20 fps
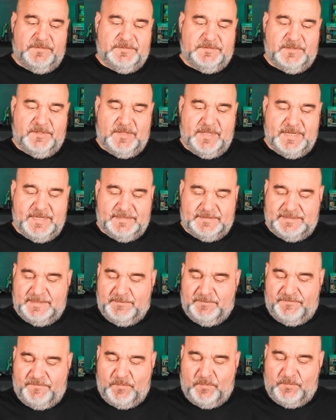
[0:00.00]
So like I said
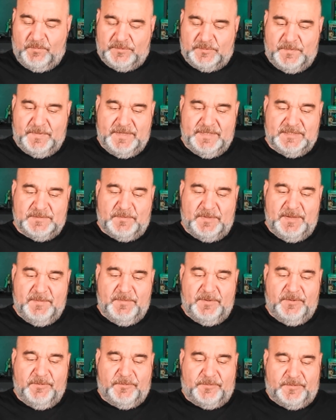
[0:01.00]
before, so we can display
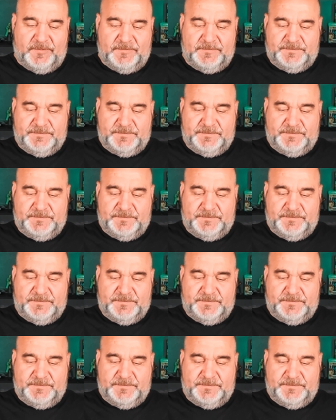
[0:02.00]
both.